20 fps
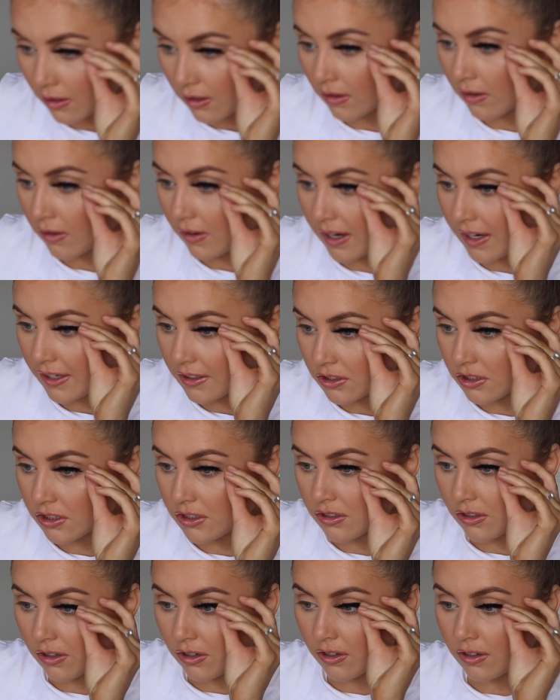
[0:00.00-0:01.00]
All right,
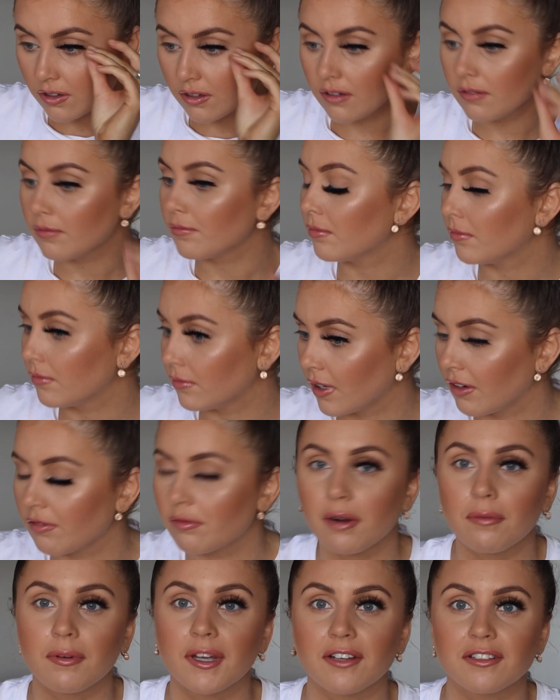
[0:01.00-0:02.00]
she's on. I've
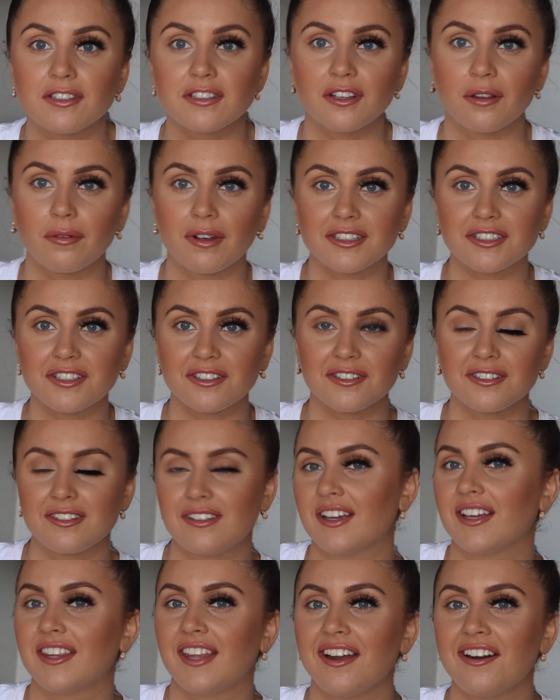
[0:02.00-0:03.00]
probably got so much glue
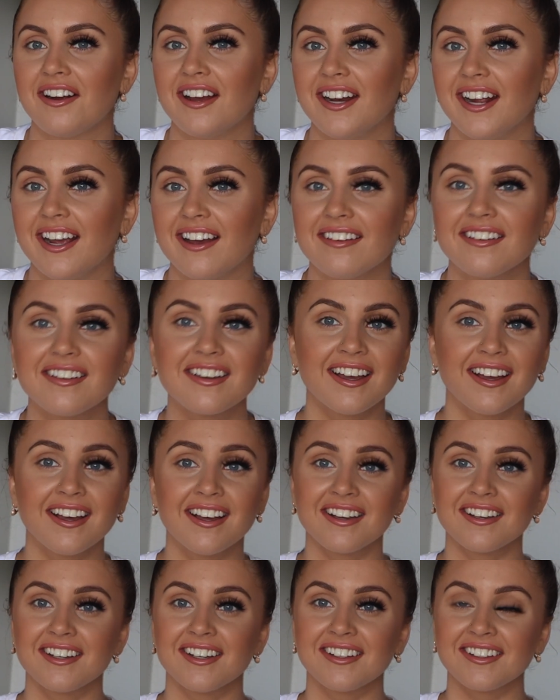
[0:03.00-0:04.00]
stuck in that eye now.
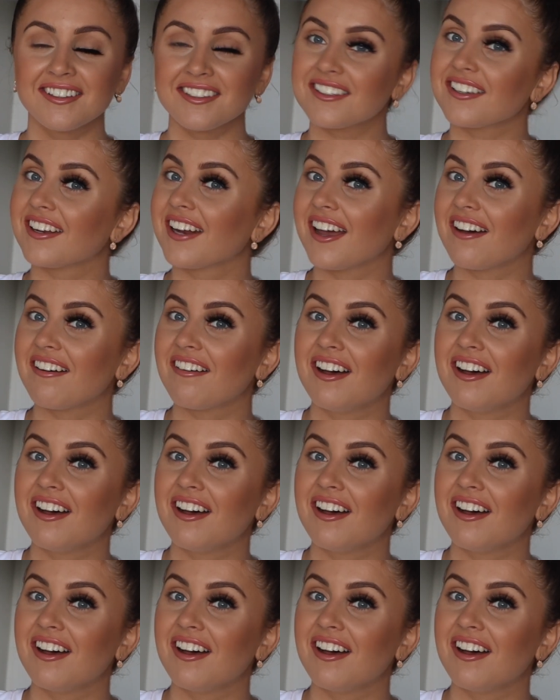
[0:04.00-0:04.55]
So now I'll